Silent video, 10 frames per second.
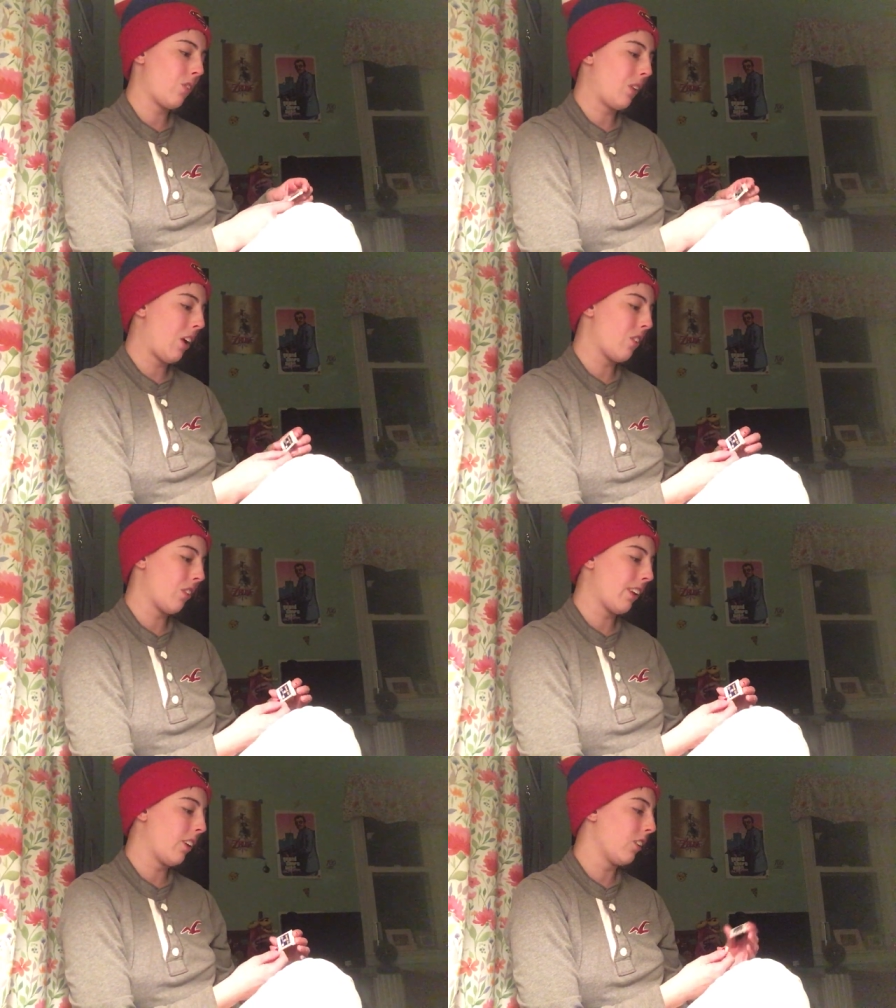when I
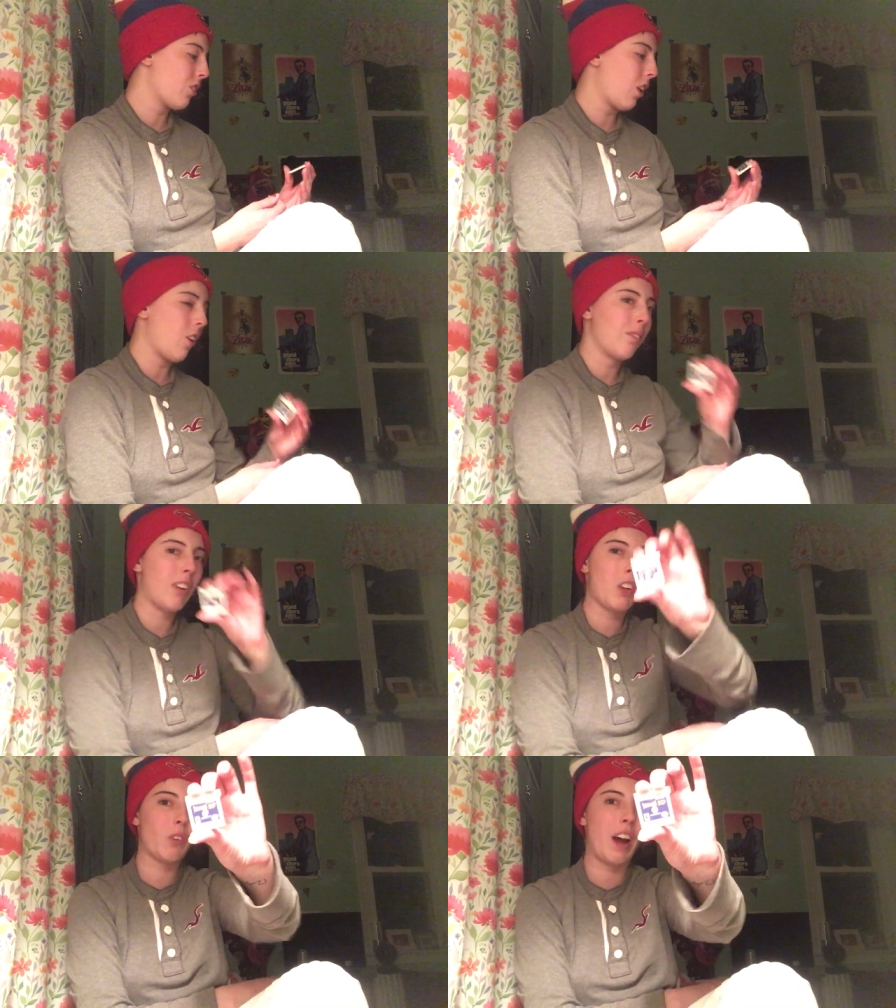was little, so
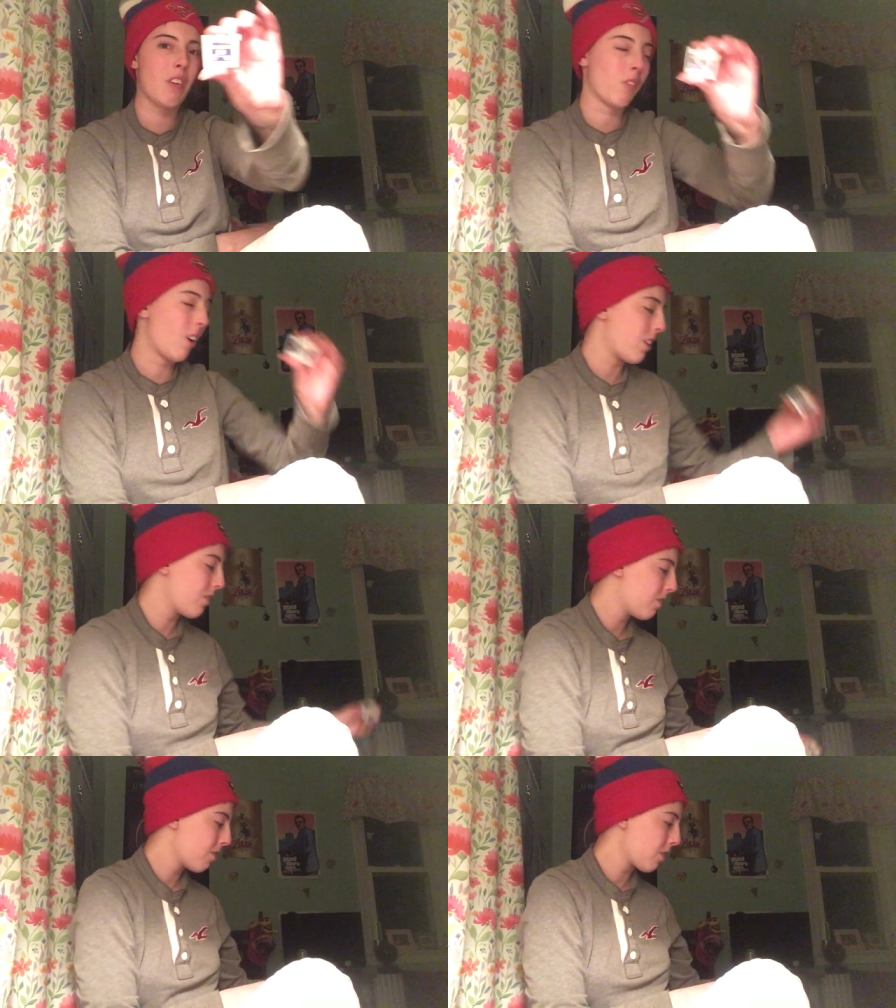might as well have one
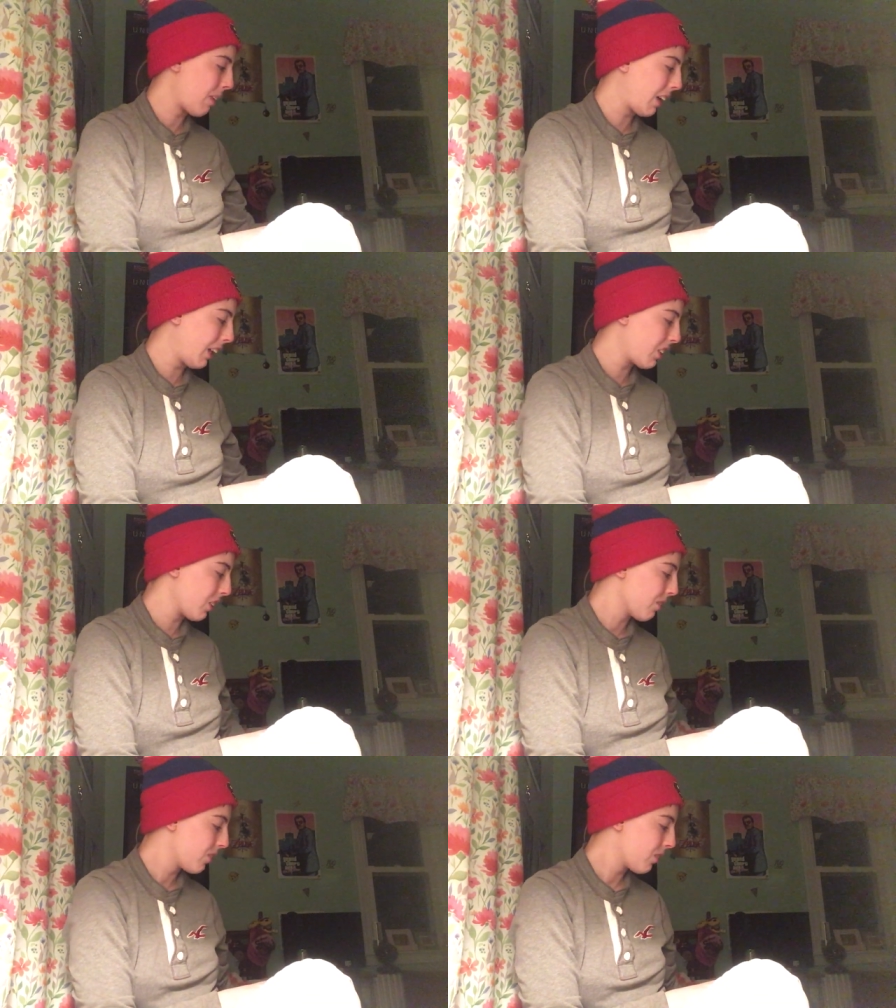for my
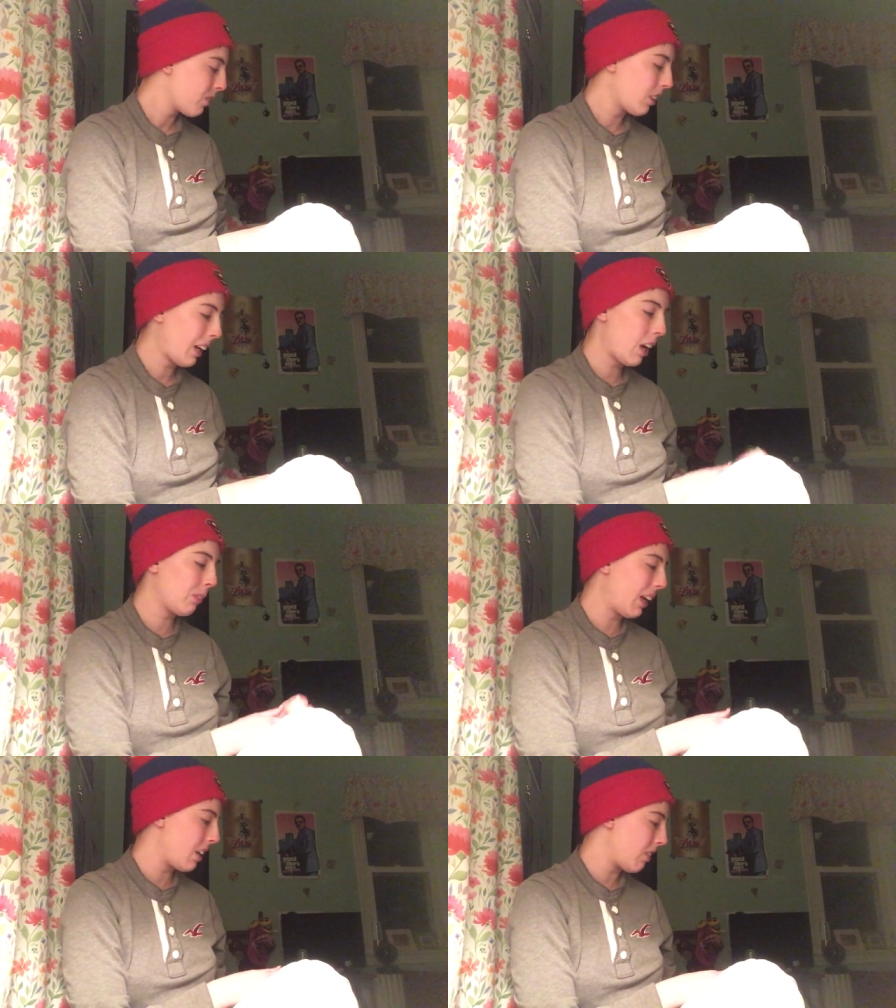collection. I gotta play it